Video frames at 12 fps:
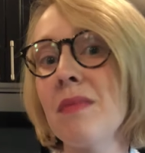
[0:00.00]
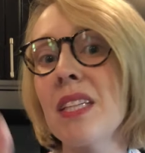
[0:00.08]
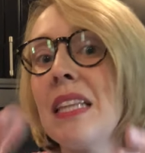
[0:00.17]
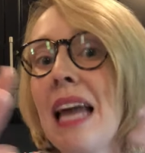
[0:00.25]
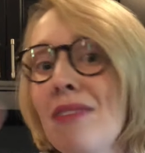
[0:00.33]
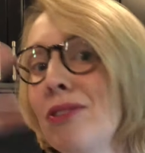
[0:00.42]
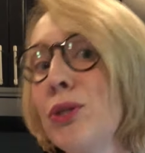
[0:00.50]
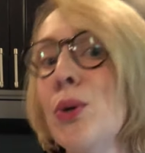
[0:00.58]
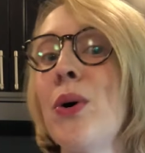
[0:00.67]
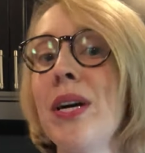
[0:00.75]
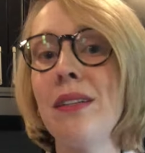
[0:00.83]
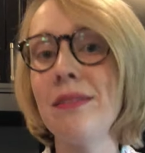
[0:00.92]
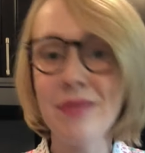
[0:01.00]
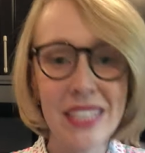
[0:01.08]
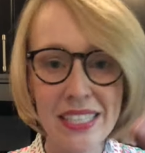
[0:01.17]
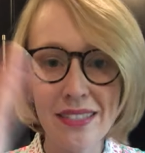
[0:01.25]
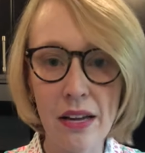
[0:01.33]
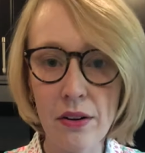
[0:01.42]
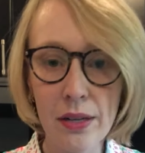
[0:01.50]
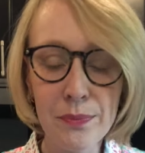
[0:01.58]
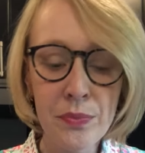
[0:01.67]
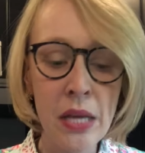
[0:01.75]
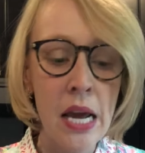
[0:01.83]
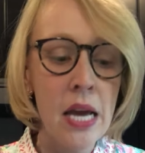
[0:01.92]
lavender oil, etc.
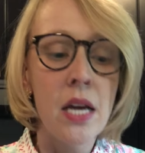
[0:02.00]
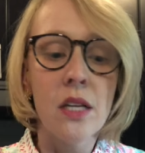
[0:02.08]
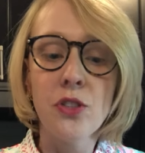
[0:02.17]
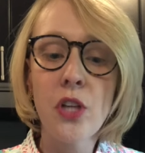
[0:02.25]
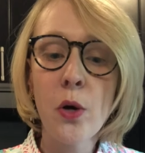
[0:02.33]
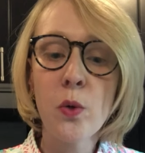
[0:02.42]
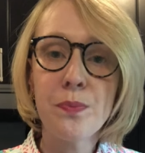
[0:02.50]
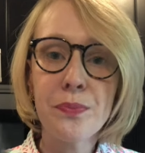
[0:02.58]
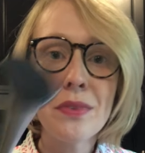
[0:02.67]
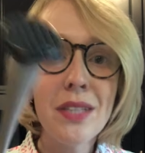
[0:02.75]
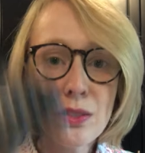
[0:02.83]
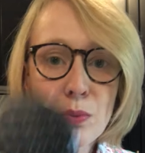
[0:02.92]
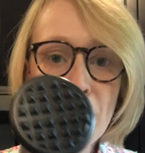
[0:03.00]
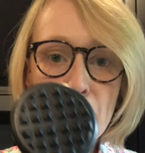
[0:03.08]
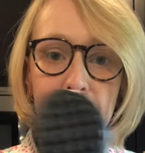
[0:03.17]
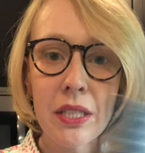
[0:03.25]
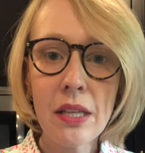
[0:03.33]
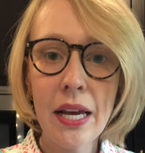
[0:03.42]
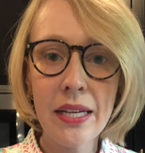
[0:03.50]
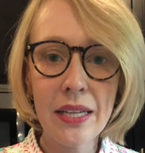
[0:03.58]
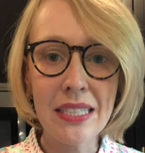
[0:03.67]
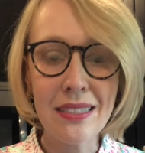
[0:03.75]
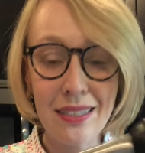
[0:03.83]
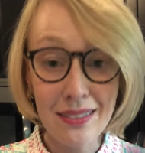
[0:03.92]
So this one I really like.
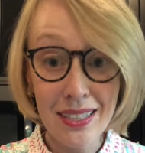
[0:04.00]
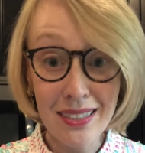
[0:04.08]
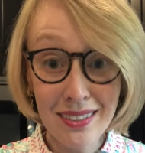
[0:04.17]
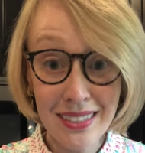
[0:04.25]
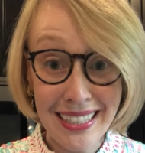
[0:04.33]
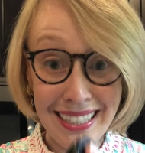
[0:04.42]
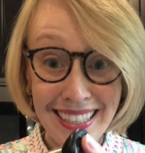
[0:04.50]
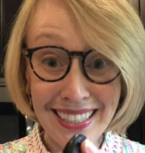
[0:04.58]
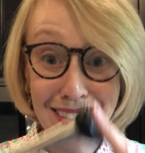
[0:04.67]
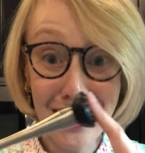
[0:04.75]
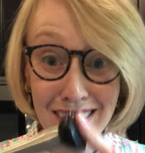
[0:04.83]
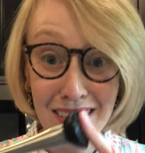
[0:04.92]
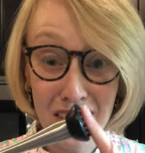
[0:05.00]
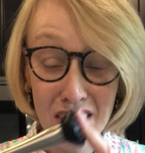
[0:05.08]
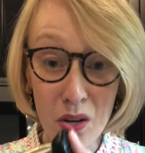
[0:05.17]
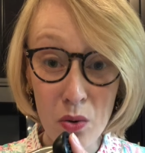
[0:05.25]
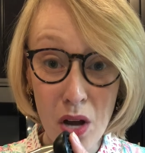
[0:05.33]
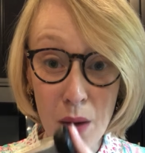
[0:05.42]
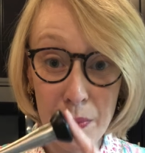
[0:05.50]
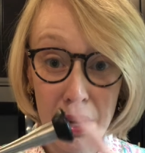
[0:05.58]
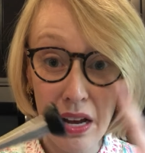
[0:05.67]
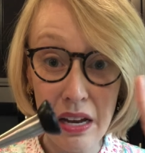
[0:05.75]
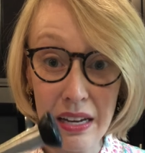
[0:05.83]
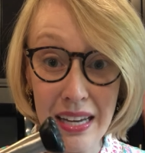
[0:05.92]
It's easy to clean. It doesn't soak up
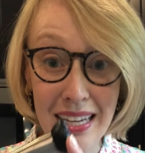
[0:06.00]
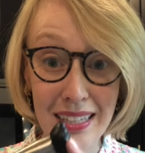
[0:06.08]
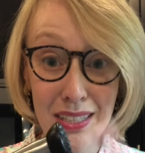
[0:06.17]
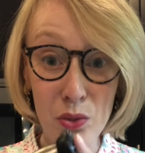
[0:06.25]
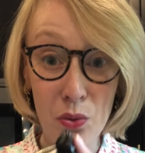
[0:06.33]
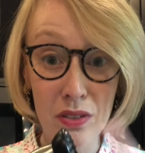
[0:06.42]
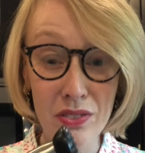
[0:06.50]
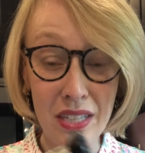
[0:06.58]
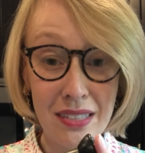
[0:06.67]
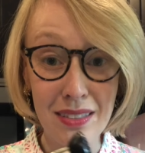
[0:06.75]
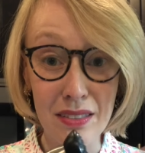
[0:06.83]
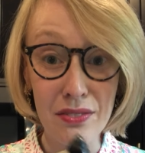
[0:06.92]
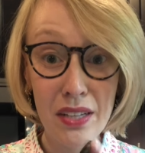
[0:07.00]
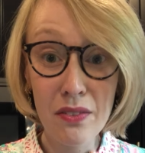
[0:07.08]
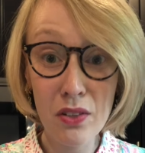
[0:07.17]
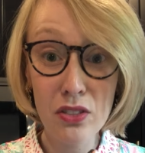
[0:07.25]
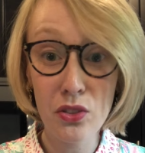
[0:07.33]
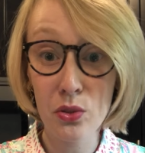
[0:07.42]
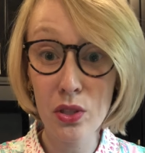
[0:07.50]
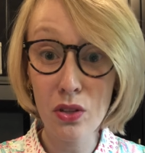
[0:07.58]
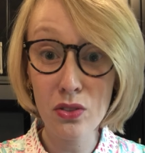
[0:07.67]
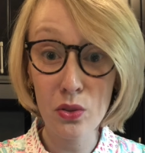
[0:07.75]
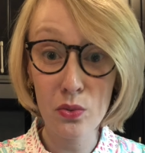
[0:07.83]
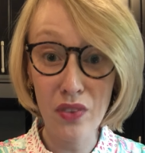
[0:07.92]
any sort of scents and flavors. You can
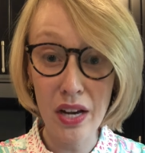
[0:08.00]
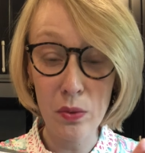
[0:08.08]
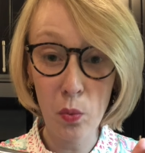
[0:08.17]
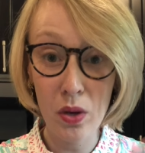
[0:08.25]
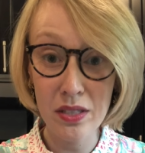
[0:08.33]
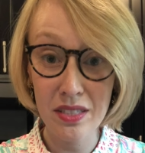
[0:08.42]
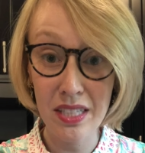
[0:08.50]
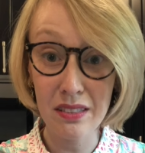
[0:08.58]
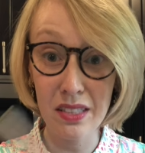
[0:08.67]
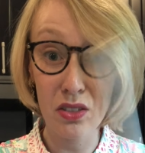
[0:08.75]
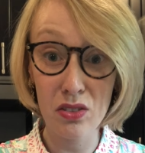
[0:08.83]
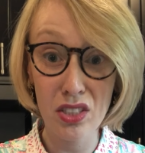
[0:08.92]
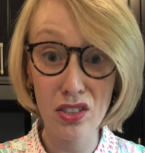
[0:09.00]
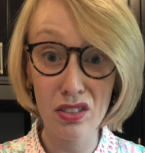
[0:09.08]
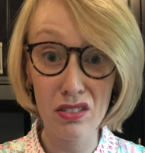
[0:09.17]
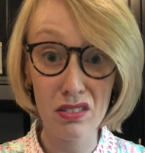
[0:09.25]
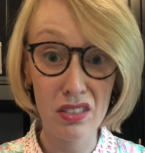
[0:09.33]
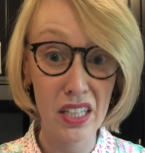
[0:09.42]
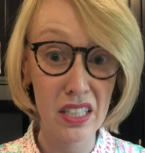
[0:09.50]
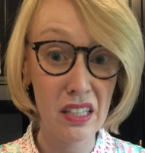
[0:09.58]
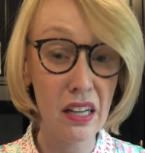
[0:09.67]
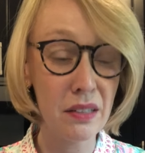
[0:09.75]
also find ones that literally just look like,